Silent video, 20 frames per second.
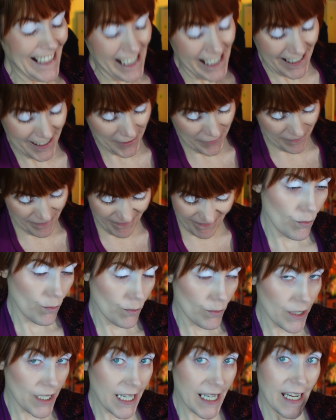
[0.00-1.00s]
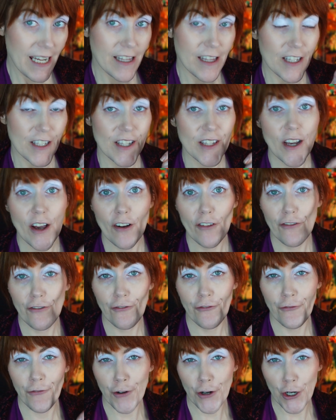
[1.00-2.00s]
I'm taking this
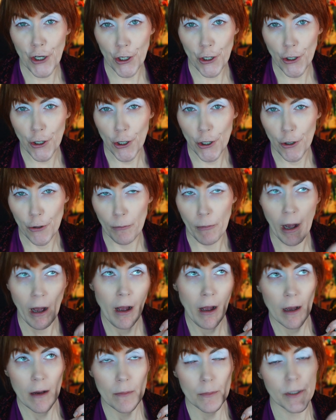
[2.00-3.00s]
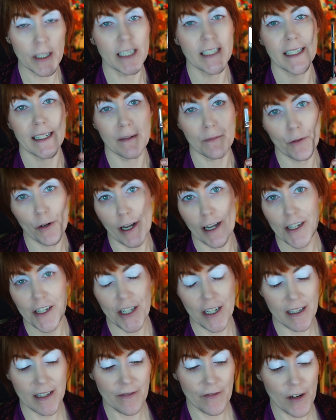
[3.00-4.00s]
firm blending
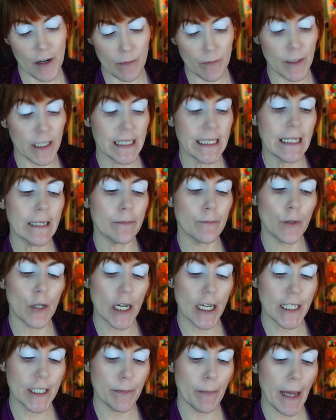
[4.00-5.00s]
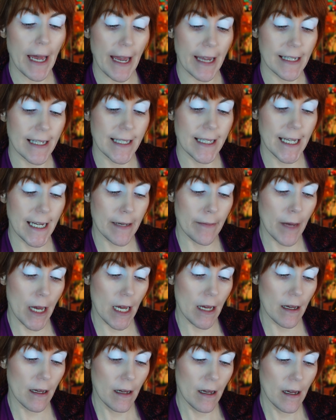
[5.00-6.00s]
brush. It's a firm blending brush by Sigma